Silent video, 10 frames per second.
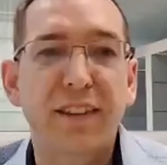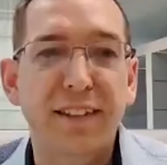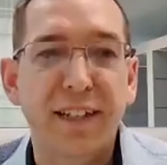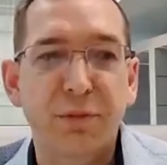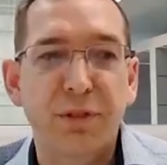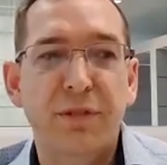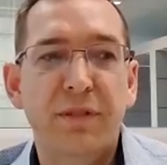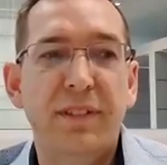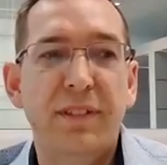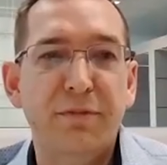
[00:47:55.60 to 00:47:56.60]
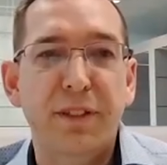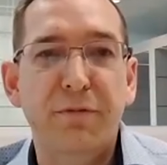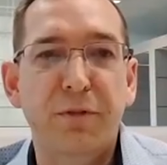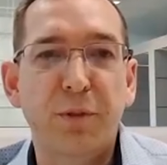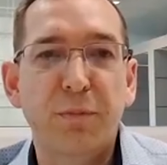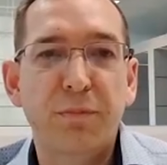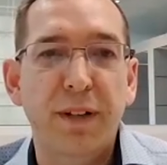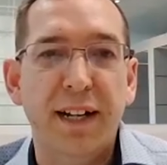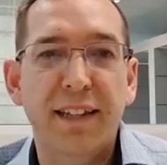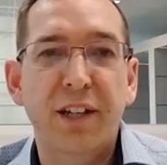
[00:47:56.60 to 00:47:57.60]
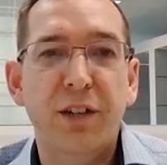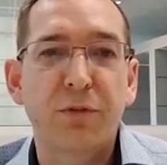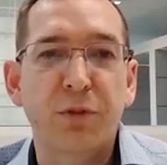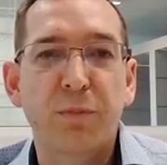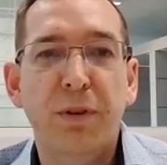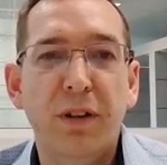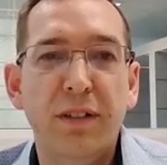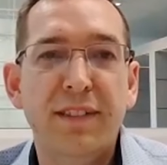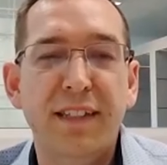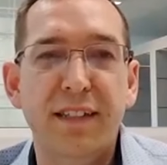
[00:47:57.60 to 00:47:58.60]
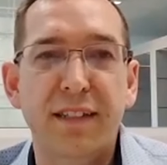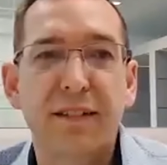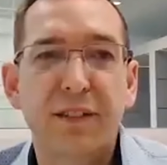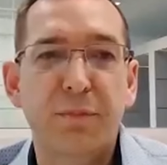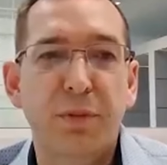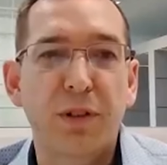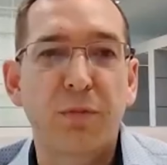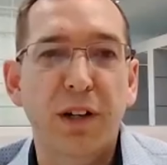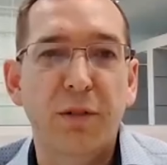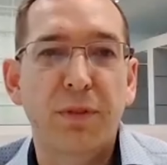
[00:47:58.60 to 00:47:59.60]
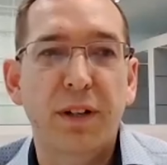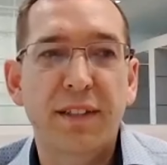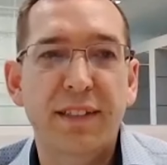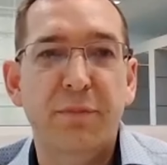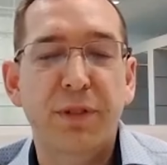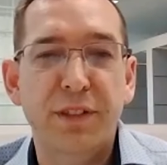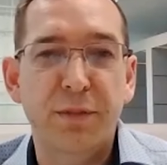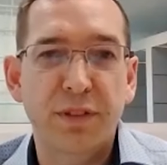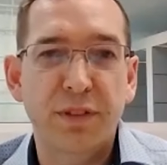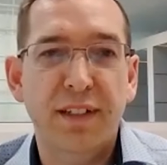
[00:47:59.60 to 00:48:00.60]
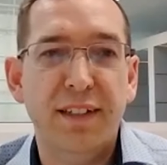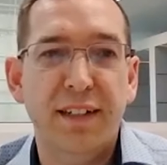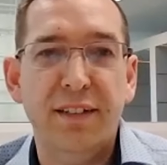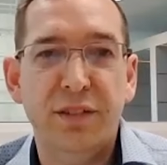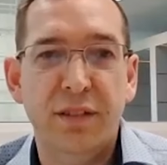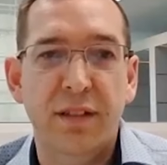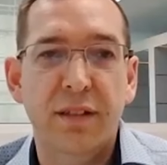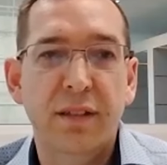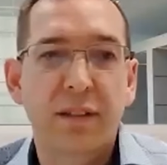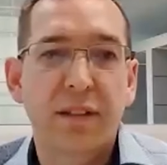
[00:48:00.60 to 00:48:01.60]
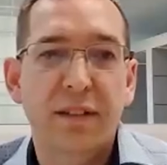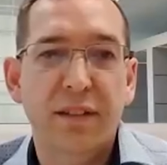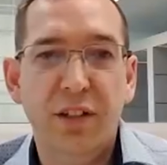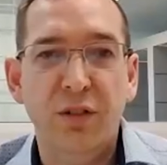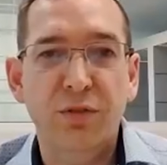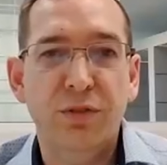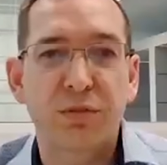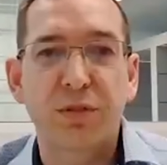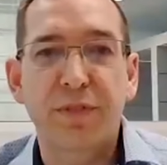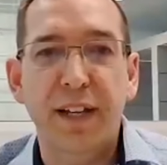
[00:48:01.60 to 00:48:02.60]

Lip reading: think that would definitely form part of the overall policy and supported well by a set of principles that connects the cultural